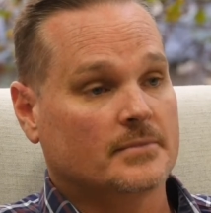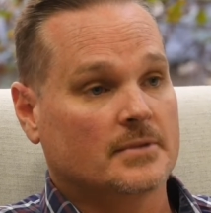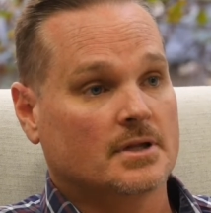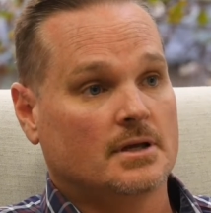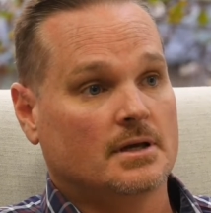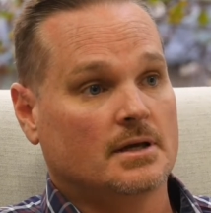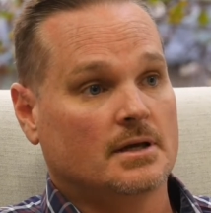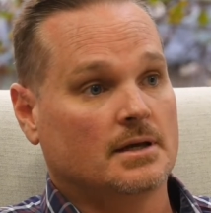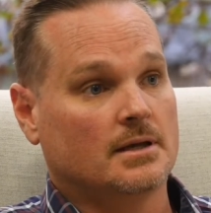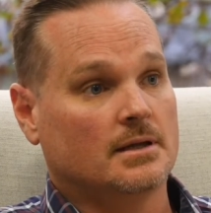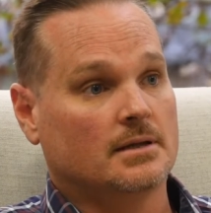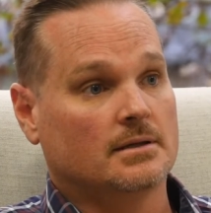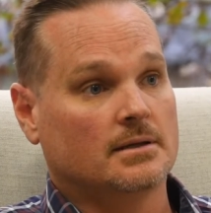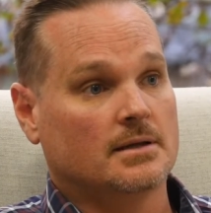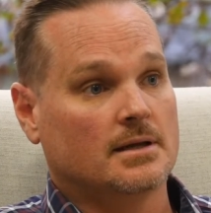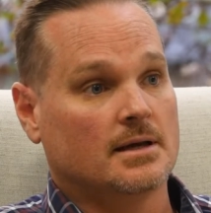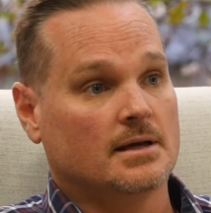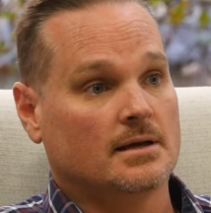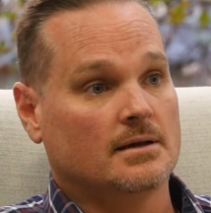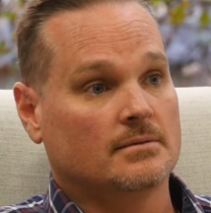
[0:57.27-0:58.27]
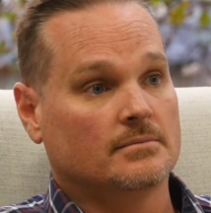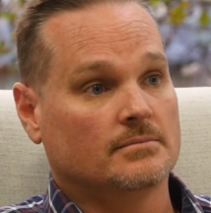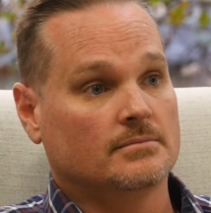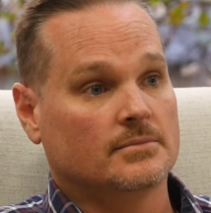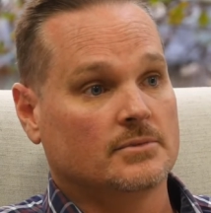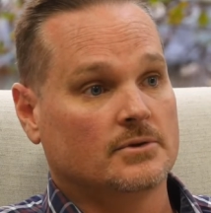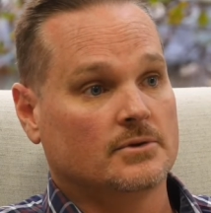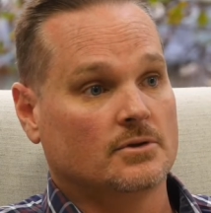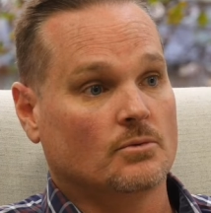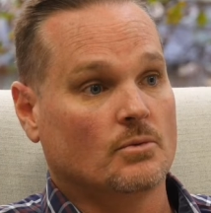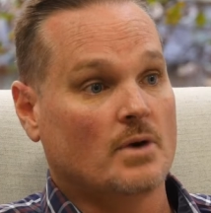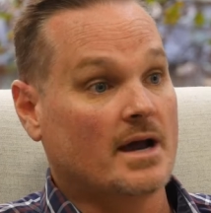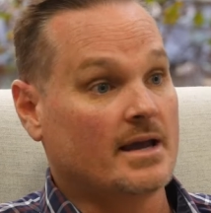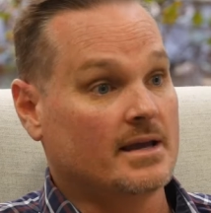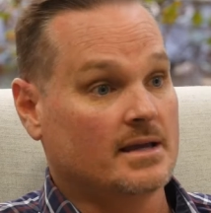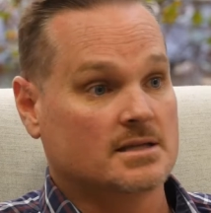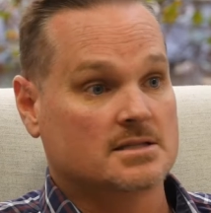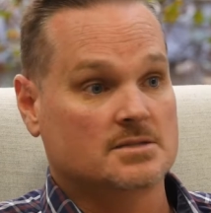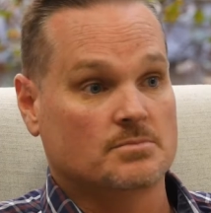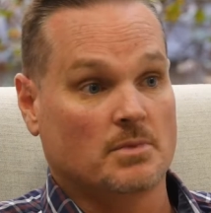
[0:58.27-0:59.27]
and the
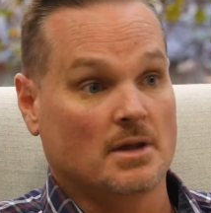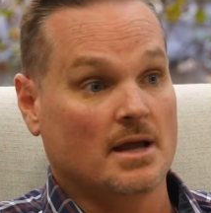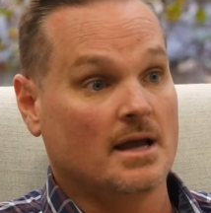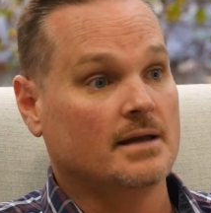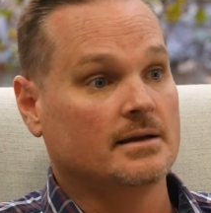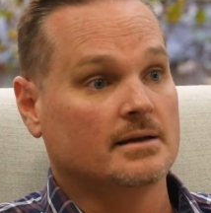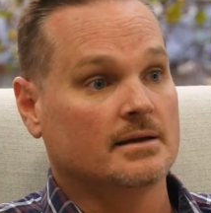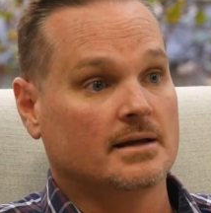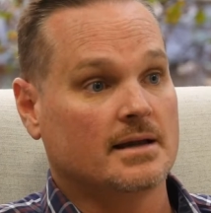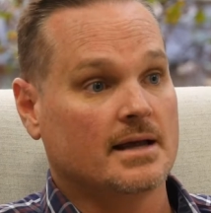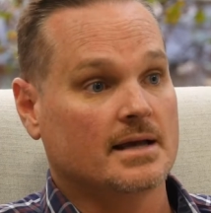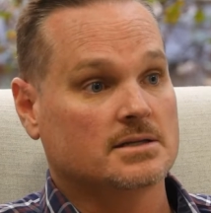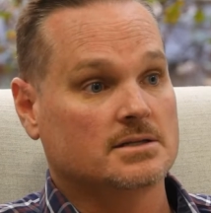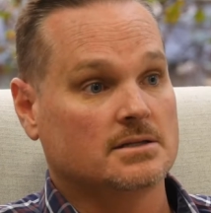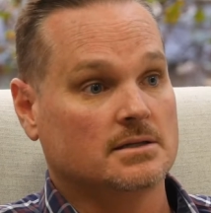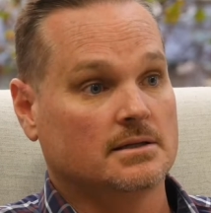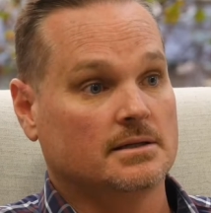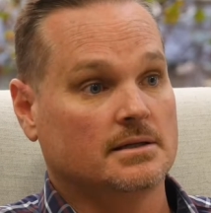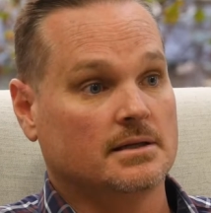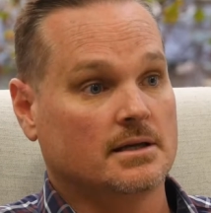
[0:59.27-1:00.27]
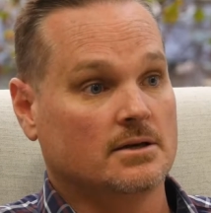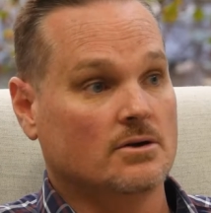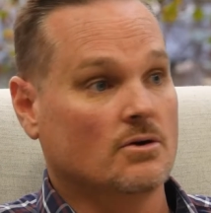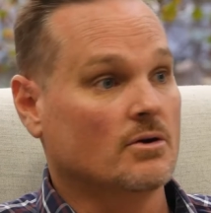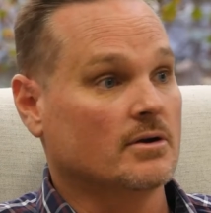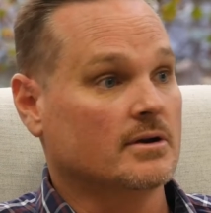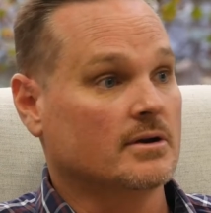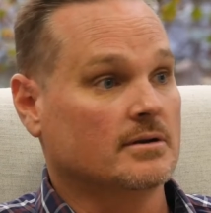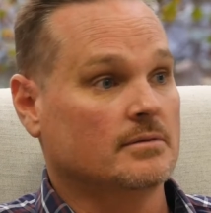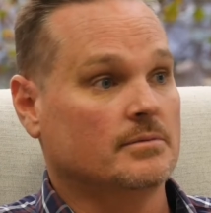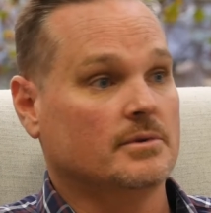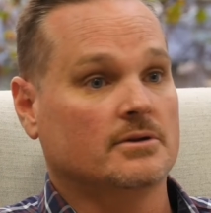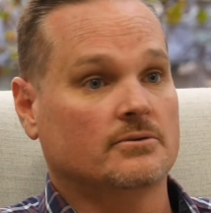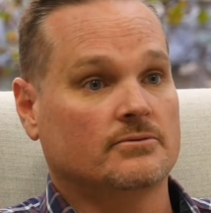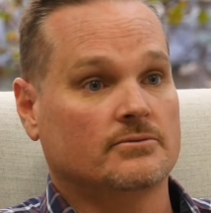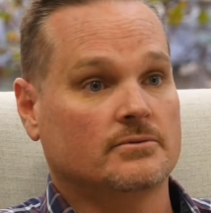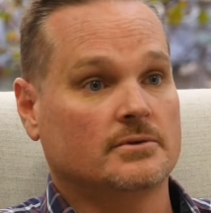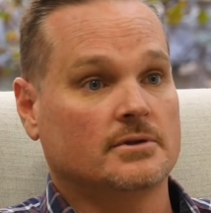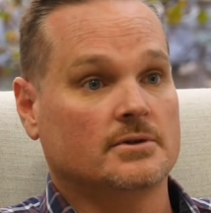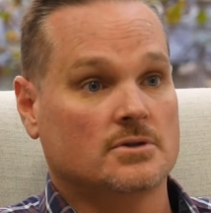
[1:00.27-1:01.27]
way he explained it actually ignited a bit
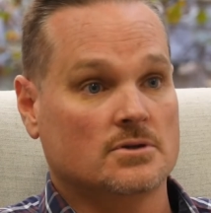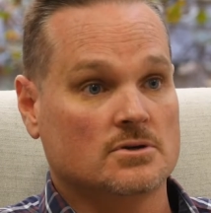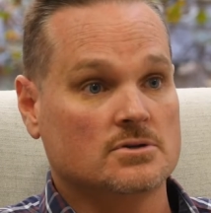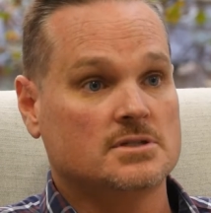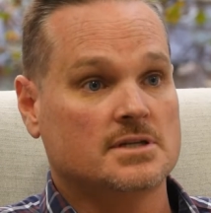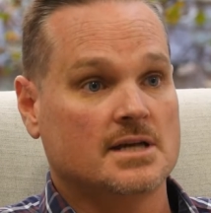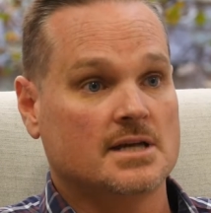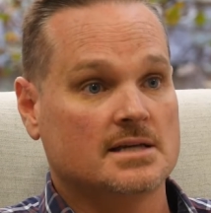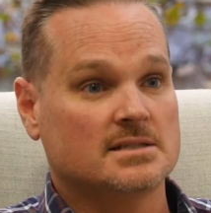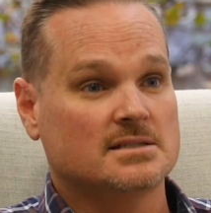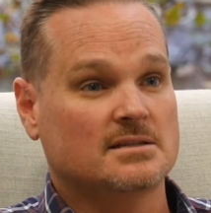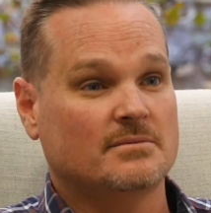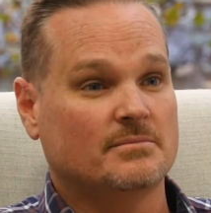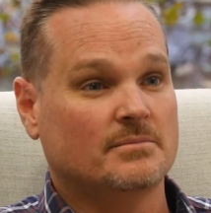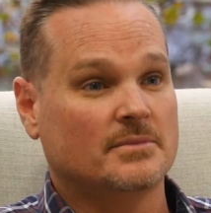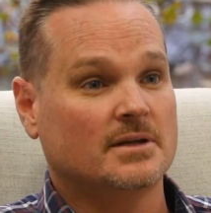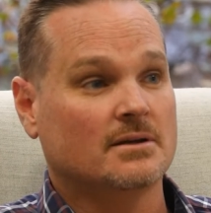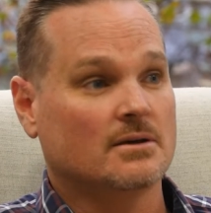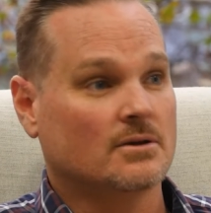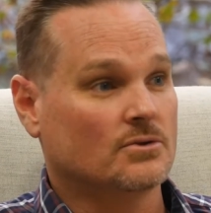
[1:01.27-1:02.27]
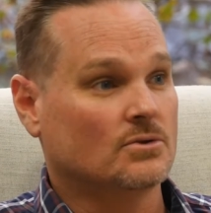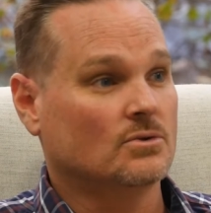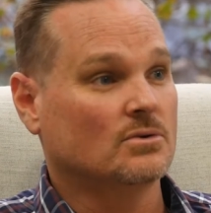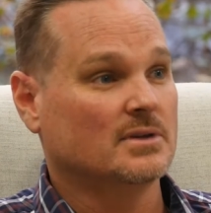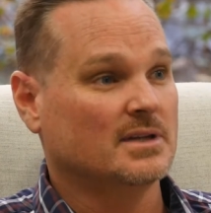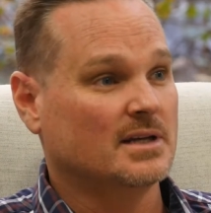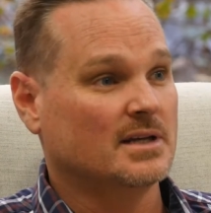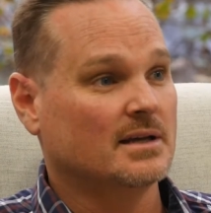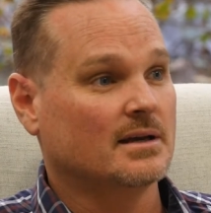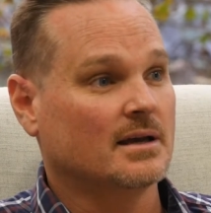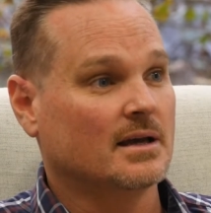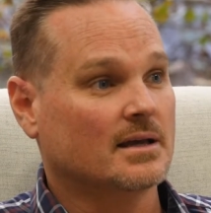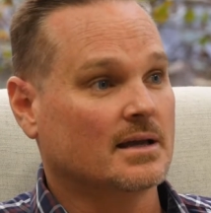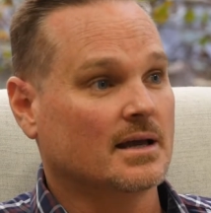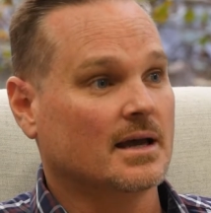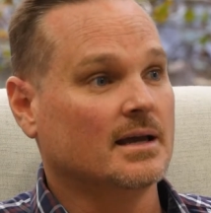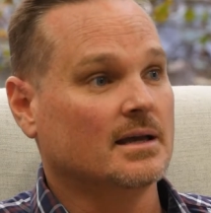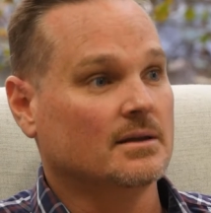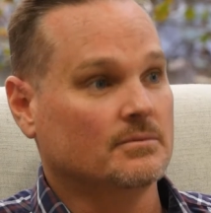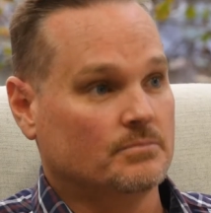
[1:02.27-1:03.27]
of enthusiasm in me. I thought, yeah,
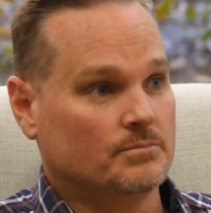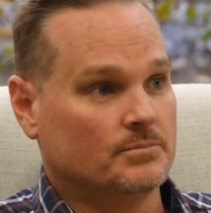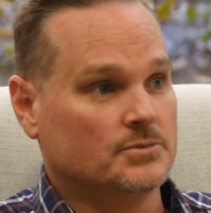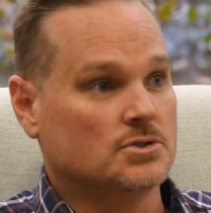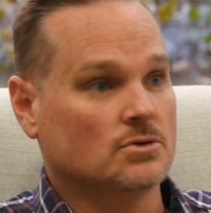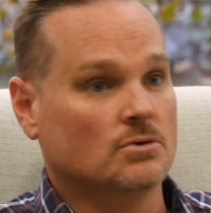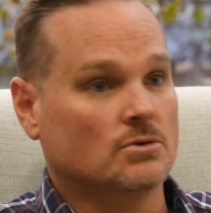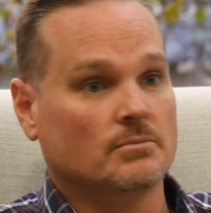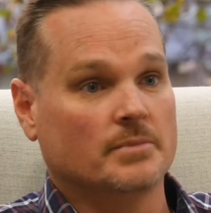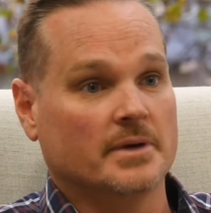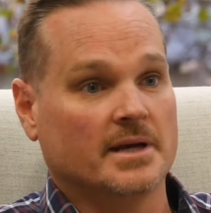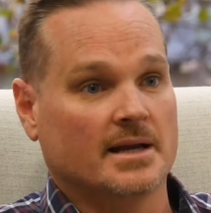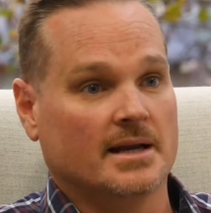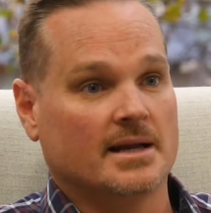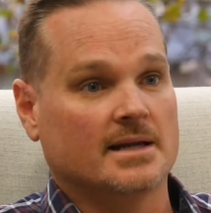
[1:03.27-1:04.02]
okay, and Sean being an